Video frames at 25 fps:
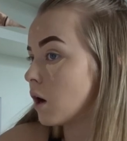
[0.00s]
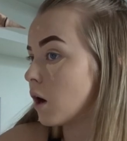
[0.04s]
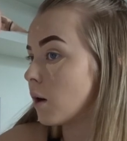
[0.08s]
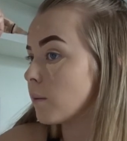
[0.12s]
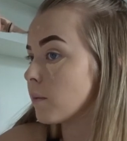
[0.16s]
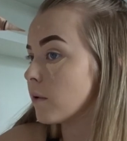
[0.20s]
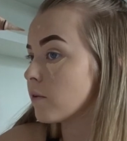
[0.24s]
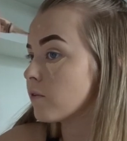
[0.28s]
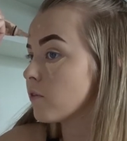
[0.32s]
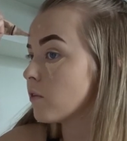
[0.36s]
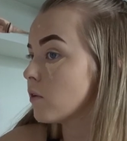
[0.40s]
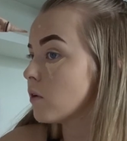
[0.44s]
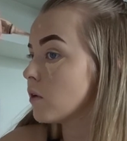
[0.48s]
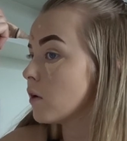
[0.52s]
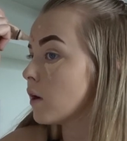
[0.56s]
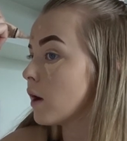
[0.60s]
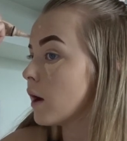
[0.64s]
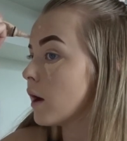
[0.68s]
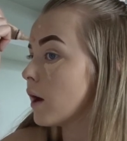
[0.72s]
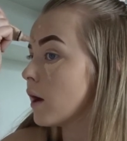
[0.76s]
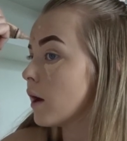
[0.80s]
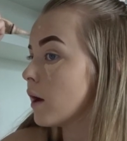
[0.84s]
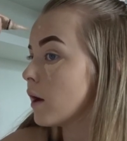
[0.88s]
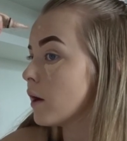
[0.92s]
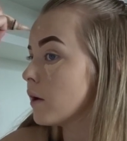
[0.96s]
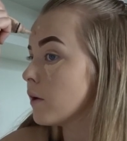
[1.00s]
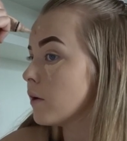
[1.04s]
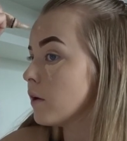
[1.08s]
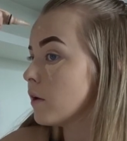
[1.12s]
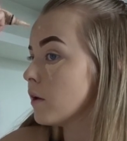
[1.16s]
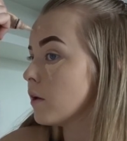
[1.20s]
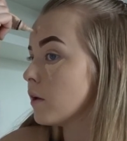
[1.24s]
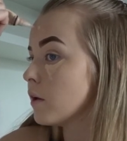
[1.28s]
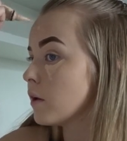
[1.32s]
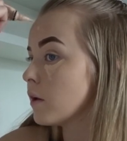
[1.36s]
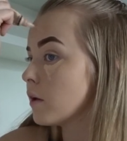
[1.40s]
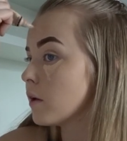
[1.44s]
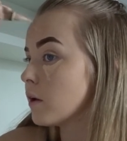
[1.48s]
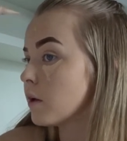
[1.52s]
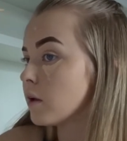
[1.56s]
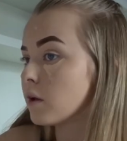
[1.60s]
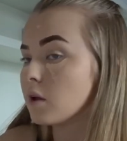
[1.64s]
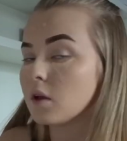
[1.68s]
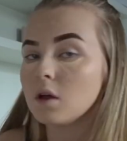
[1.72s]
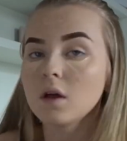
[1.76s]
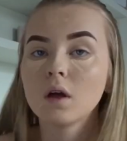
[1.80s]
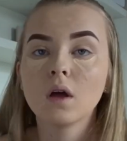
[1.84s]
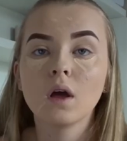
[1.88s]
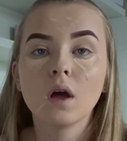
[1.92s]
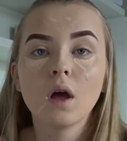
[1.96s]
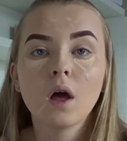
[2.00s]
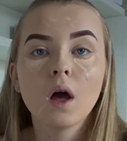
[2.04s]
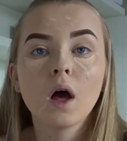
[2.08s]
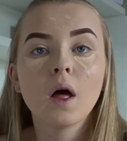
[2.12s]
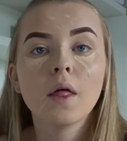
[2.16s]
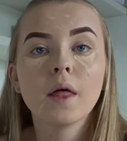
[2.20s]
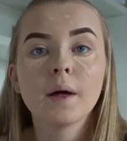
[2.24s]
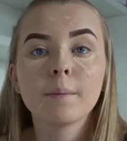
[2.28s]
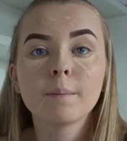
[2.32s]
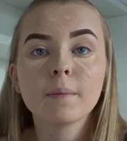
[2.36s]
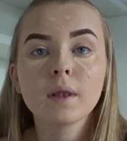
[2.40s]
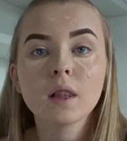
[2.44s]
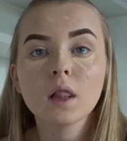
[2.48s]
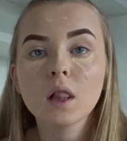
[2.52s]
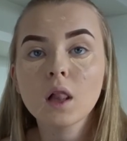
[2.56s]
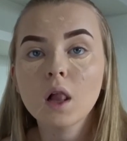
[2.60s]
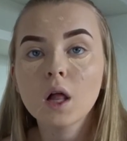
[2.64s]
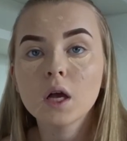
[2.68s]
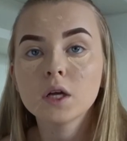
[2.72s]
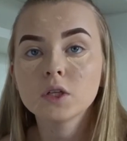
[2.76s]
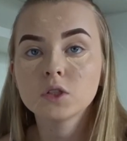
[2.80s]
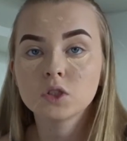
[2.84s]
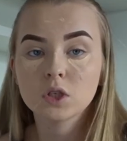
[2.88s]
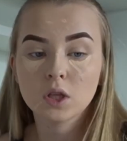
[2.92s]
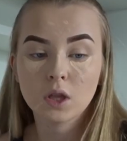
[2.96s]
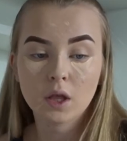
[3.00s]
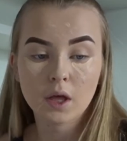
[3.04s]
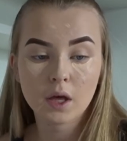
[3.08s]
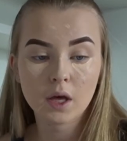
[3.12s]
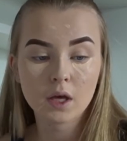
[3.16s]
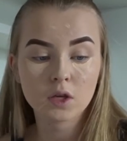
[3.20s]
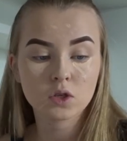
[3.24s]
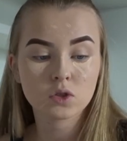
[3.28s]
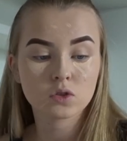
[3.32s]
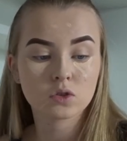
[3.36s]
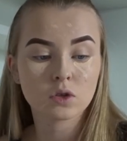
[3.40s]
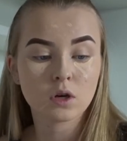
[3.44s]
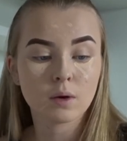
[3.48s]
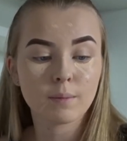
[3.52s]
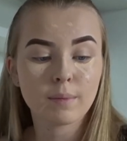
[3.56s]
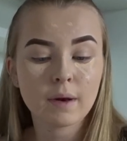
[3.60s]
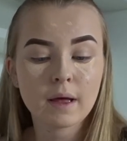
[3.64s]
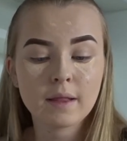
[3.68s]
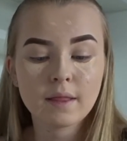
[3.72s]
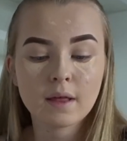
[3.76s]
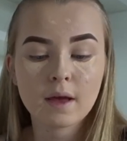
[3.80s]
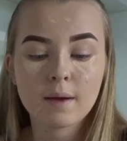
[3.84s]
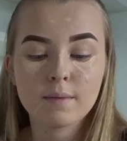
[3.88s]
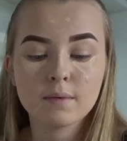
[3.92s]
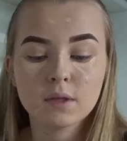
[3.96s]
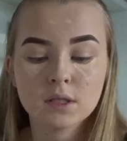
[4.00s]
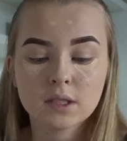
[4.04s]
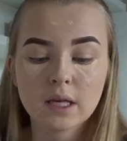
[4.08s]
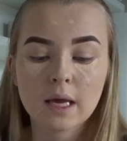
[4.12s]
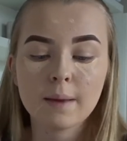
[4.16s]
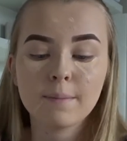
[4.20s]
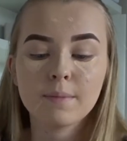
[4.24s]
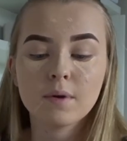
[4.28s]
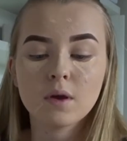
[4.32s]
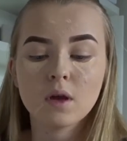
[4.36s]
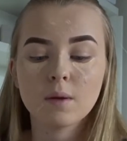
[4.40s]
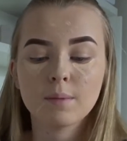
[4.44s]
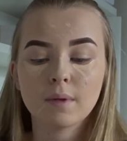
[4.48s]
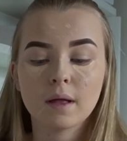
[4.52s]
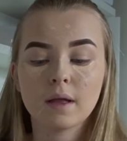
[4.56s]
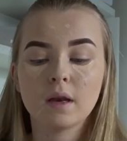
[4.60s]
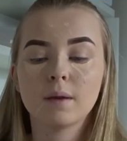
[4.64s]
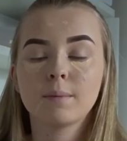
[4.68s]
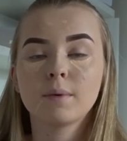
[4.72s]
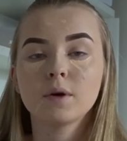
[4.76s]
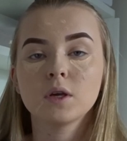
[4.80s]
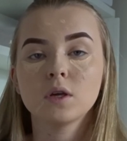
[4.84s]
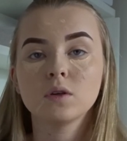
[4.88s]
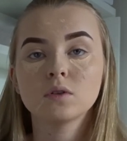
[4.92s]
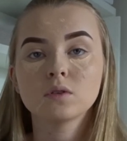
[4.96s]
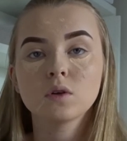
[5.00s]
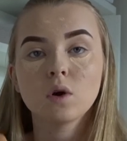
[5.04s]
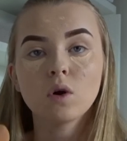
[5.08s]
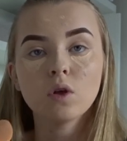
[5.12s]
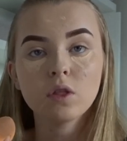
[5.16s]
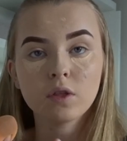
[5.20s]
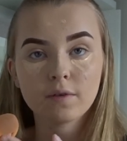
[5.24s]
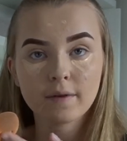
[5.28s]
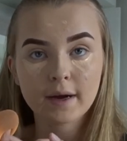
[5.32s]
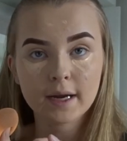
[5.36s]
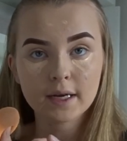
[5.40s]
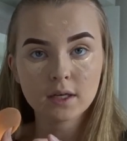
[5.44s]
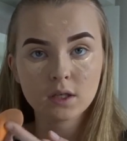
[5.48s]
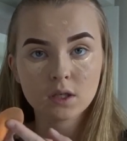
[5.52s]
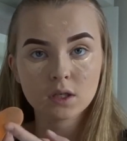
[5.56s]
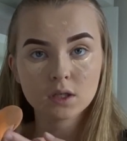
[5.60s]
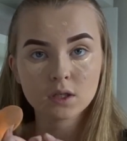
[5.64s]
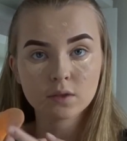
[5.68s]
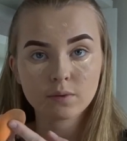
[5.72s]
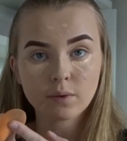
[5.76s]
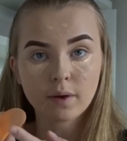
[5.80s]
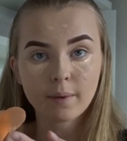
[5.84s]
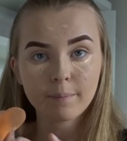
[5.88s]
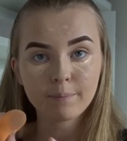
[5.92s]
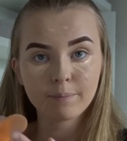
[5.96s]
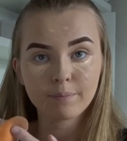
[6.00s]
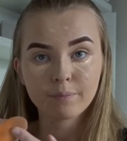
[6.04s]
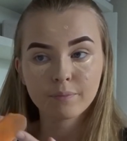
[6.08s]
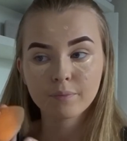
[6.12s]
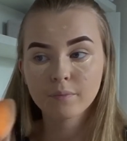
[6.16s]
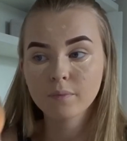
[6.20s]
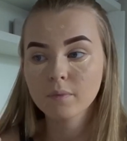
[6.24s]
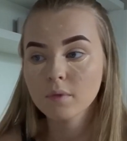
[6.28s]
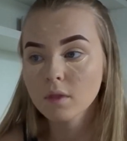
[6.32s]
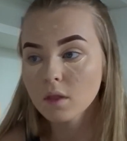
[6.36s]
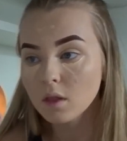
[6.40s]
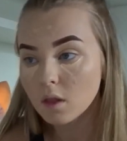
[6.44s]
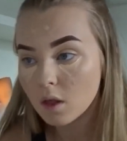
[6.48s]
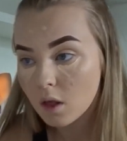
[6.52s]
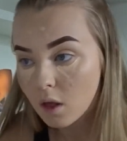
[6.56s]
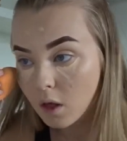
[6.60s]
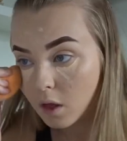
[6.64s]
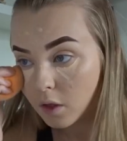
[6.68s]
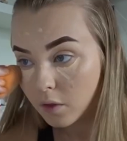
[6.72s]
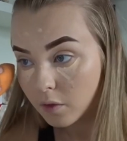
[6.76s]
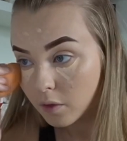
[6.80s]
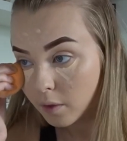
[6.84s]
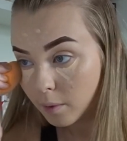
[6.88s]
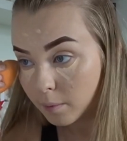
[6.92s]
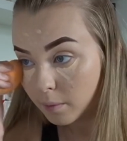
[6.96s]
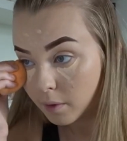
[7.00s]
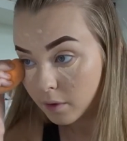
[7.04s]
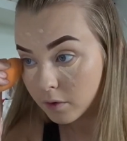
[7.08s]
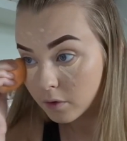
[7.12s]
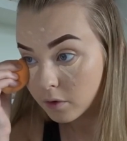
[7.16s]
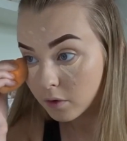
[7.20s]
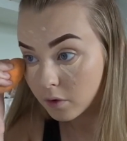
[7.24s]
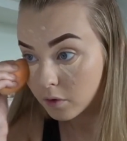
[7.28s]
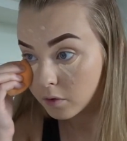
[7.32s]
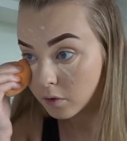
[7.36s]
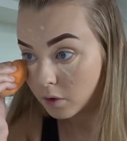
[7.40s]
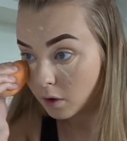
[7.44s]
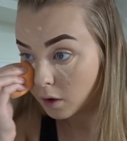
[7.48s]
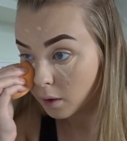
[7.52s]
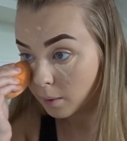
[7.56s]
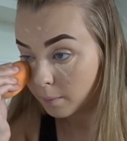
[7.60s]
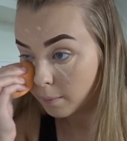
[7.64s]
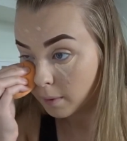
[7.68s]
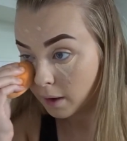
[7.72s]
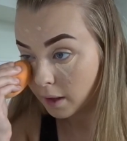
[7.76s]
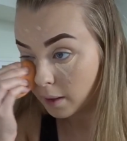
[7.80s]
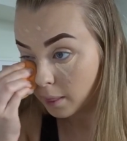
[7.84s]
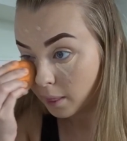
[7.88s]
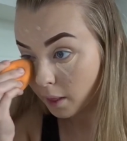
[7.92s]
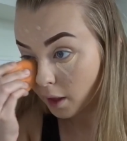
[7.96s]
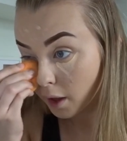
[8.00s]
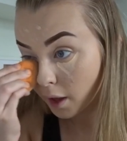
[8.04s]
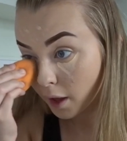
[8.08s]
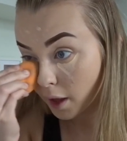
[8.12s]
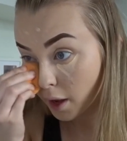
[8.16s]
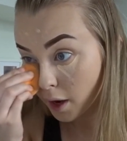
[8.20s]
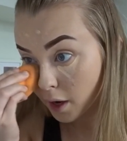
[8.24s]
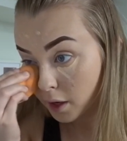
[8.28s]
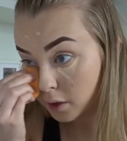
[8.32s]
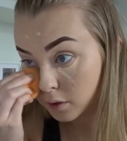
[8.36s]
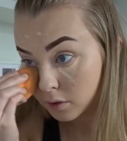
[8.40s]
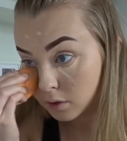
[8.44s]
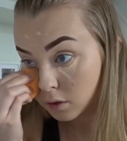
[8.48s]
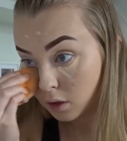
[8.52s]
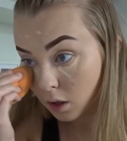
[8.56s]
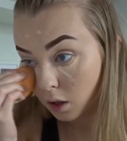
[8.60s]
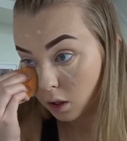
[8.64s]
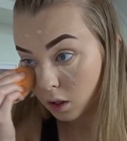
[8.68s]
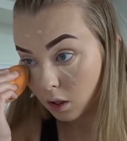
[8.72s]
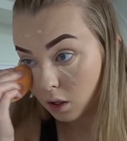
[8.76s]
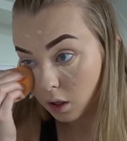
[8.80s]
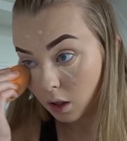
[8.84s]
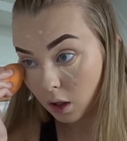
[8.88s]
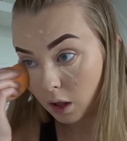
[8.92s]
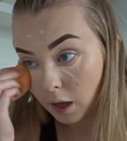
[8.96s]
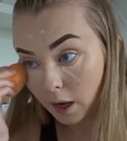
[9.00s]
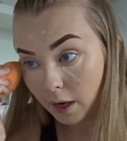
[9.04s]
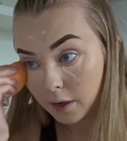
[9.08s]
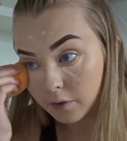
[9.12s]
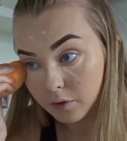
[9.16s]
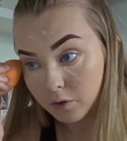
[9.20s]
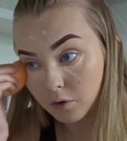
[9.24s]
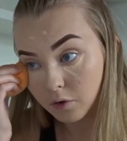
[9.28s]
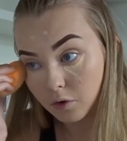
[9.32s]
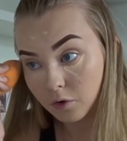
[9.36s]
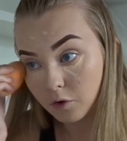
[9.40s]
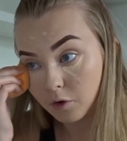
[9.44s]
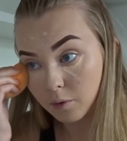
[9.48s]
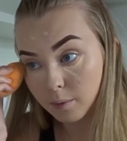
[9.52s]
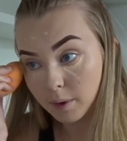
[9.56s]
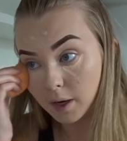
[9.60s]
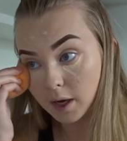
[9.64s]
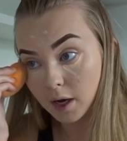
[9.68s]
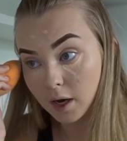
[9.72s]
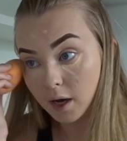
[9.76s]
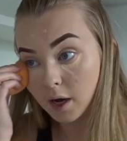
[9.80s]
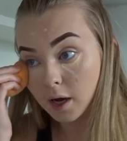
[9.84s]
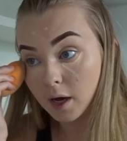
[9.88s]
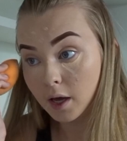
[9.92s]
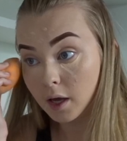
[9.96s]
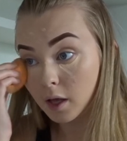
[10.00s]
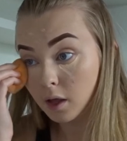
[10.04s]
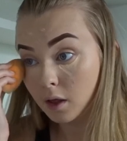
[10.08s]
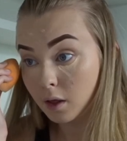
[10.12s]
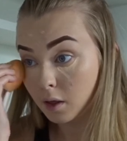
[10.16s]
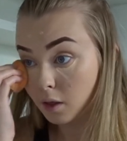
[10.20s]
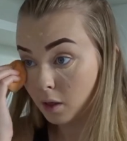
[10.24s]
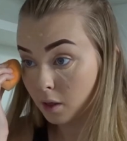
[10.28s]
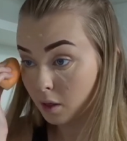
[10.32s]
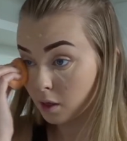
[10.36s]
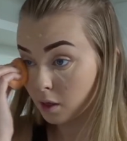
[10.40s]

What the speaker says: on my forehead. And I'm literally just gonna blend that in with the same beauty blender, but use the other end, this one. So I'm literally just gonna blend that in. It's gonna lighten under my eye.